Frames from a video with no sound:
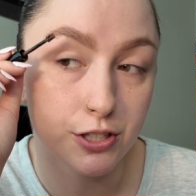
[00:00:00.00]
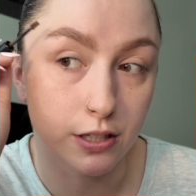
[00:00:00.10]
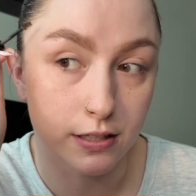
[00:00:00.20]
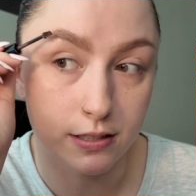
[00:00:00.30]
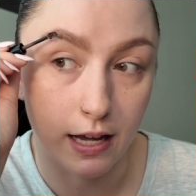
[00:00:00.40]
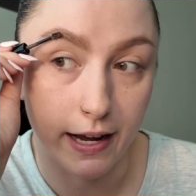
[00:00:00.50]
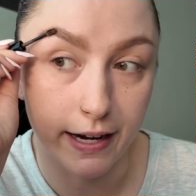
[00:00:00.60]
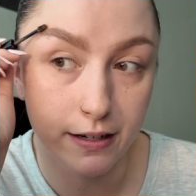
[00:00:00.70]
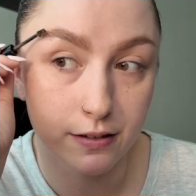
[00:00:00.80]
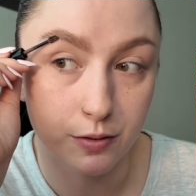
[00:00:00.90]
to the
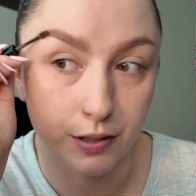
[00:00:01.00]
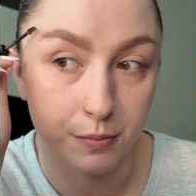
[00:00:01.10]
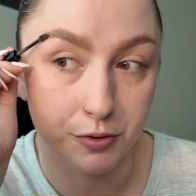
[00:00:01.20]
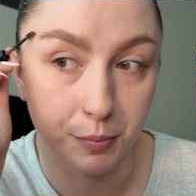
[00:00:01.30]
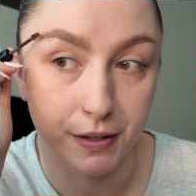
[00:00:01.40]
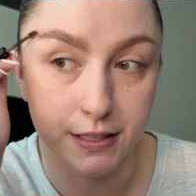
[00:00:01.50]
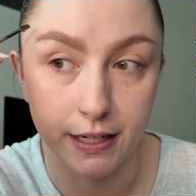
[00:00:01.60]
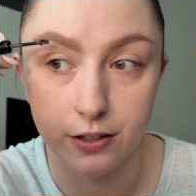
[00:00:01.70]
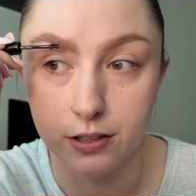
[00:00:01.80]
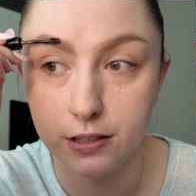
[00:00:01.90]
side when I'm doing my
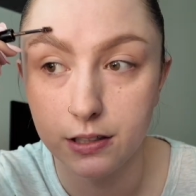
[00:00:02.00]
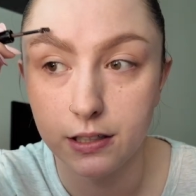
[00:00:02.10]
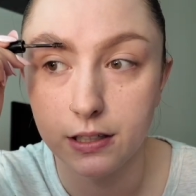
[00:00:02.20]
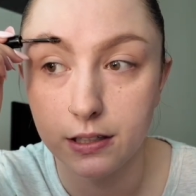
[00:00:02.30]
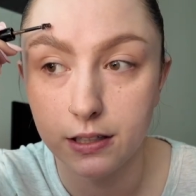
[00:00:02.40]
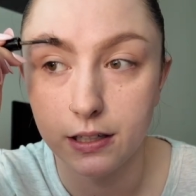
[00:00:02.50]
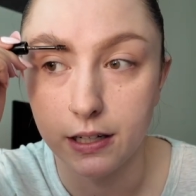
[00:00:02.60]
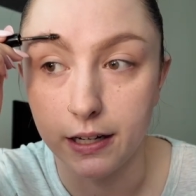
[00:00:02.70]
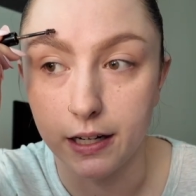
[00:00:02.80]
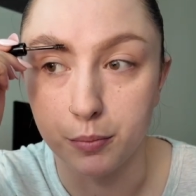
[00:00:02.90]
tail,
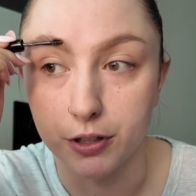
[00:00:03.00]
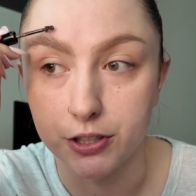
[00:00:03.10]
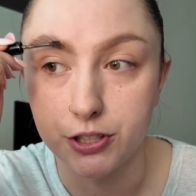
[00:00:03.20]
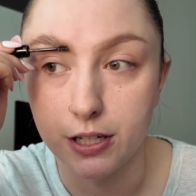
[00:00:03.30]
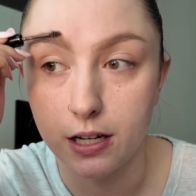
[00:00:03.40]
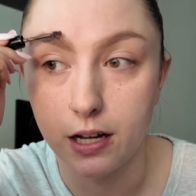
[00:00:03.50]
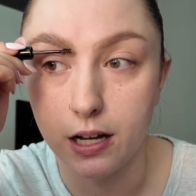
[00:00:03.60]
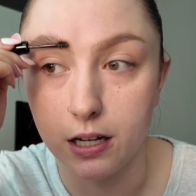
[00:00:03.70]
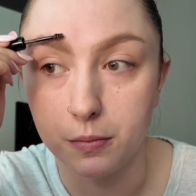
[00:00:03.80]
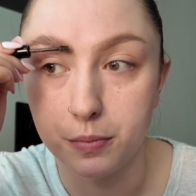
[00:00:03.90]
and I brush
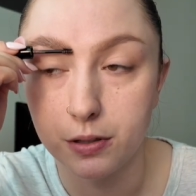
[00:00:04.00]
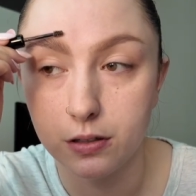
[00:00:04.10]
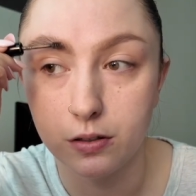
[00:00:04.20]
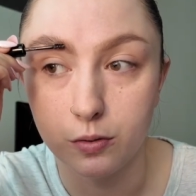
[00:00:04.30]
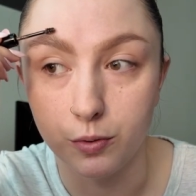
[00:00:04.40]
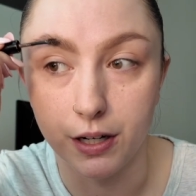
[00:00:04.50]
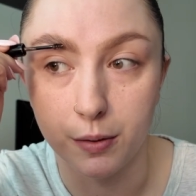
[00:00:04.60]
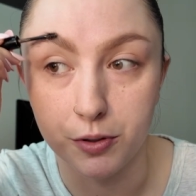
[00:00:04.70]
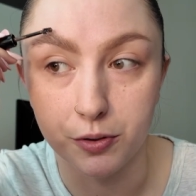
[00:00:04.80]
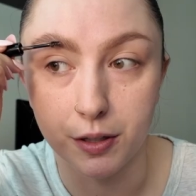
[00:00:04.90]
up when
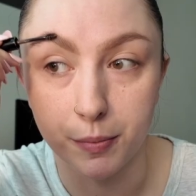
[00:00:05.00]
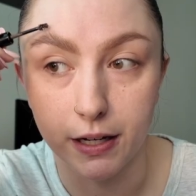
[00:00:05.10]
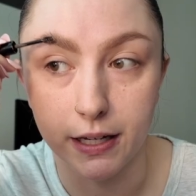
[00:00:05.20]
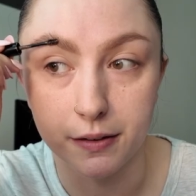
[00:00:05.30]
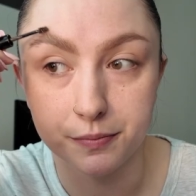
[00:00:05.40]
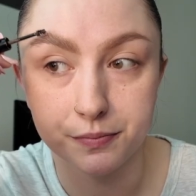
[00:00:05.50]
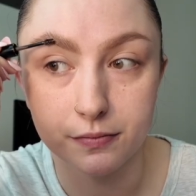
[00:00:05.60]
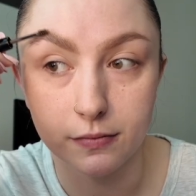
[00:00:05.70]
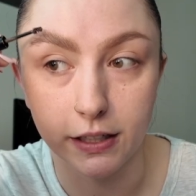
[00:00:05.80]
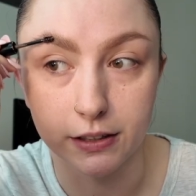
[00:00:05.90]
I'm doing my,
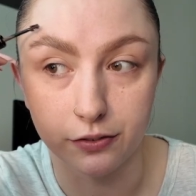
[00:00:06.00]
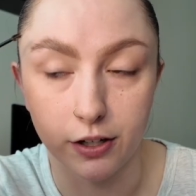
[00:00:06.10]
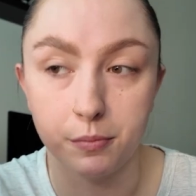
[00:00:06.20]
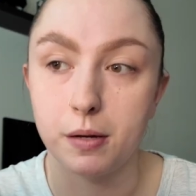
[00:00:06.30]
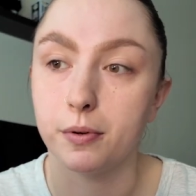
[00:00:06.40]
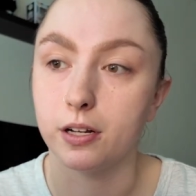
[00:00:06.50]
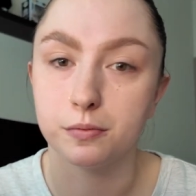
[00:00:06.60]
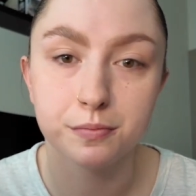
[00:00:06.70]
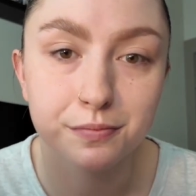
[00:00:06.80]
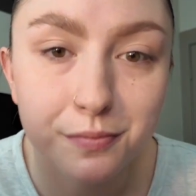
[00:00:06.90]
like, the front of my brow.
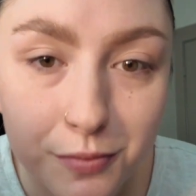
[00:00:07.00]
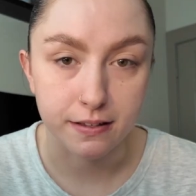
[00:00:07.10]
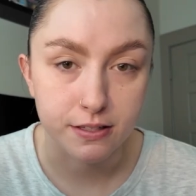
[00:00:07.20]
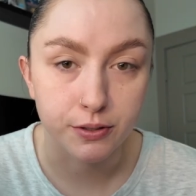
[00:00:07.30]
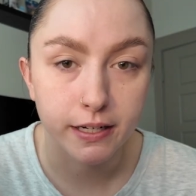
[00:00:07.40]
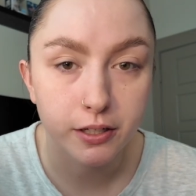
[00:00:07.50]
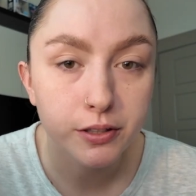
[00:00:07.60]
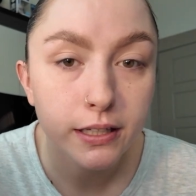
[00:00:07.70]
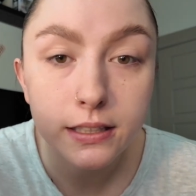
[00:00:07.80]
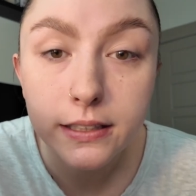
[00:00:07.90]
Okay, so
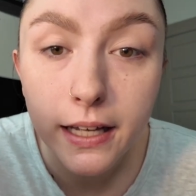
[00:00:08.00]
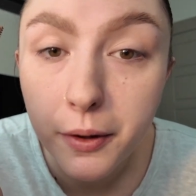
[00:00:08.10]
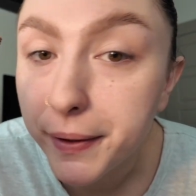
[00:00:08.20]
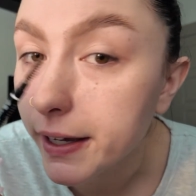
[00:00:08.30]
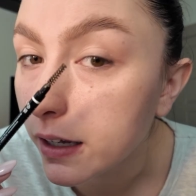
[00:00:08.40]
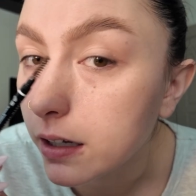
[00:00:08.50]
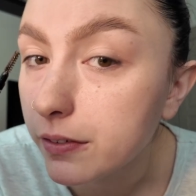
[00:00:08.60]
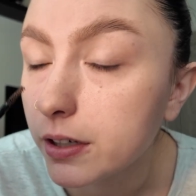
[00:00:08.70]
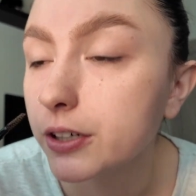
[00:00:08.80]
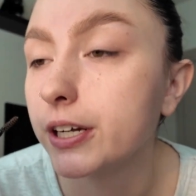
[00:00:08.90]
now that we
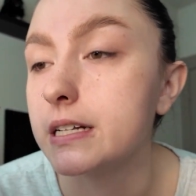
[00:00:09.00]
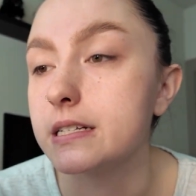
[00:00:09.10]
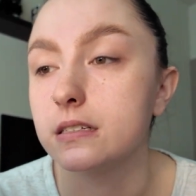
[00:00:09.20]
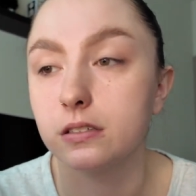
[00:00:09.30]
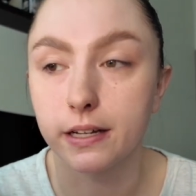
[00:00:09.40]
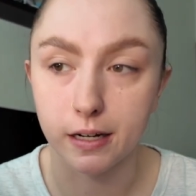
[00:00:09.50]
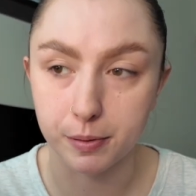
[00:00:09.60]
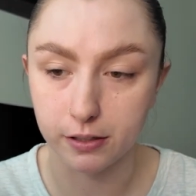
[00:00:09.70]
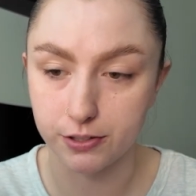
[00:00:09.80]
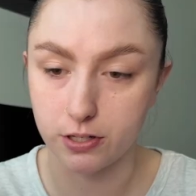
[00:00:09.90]
have our crazy little
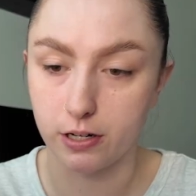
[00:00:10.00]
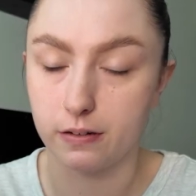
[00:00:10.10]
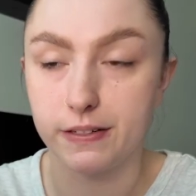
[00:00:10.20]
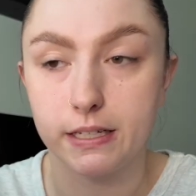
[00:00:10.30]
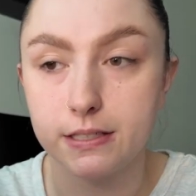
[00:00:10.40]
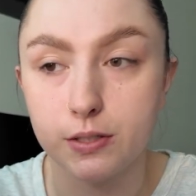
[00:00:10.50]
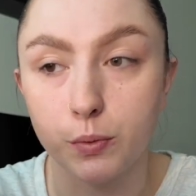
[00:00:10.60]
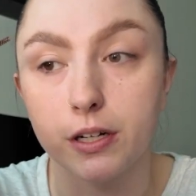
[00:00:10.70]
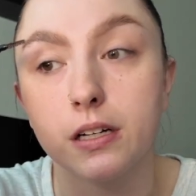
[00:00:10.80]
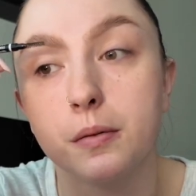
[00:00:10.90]
caterpillars on our face,
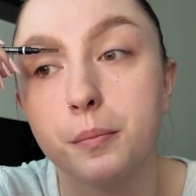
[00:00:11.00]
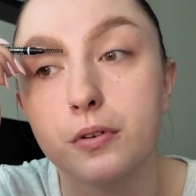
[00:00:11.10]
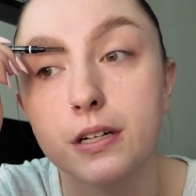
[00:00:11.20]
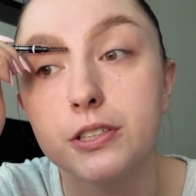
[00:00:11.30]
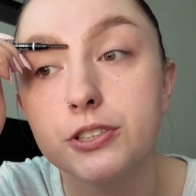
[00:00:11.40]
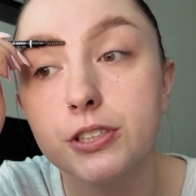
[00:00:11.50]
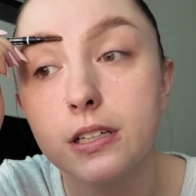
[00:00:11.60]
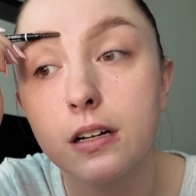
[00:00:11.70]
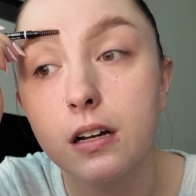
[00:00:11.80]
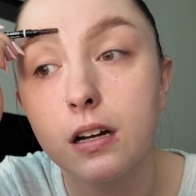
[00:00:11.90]
we're gonna brush
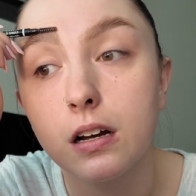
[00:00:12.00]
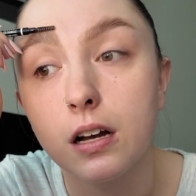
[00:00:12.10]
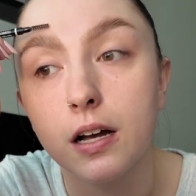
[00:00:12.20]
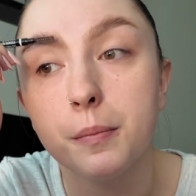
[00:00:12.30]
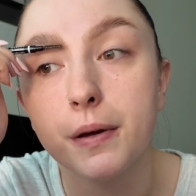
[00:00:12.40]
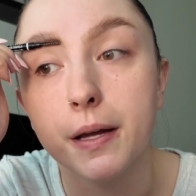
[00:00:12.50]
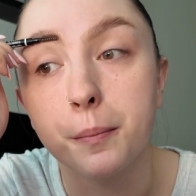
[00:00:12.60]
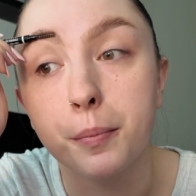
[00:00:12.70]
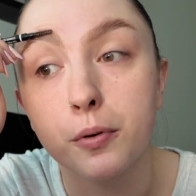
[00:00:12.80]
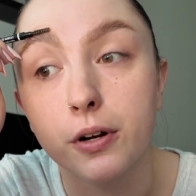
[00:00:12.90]
up
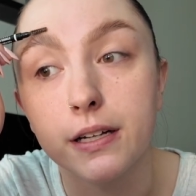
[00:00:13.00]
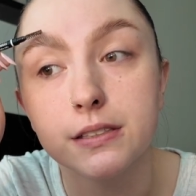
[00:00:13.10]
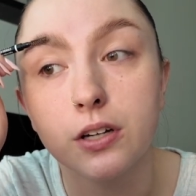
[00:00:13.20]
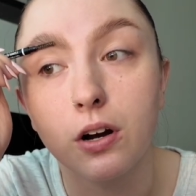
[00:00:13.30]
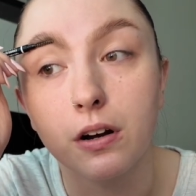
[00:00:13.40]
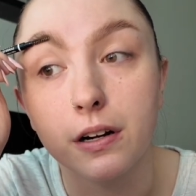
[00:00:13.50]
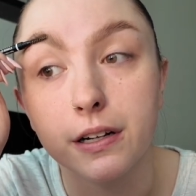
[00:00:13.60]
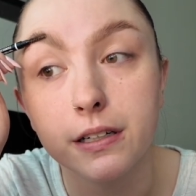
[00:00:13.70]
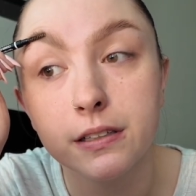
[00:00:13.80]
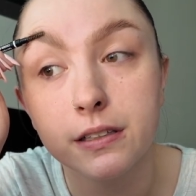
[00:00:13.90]
and press
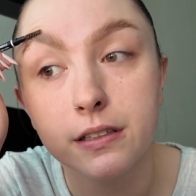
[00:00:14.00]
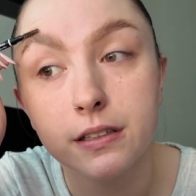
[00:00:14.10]
hard.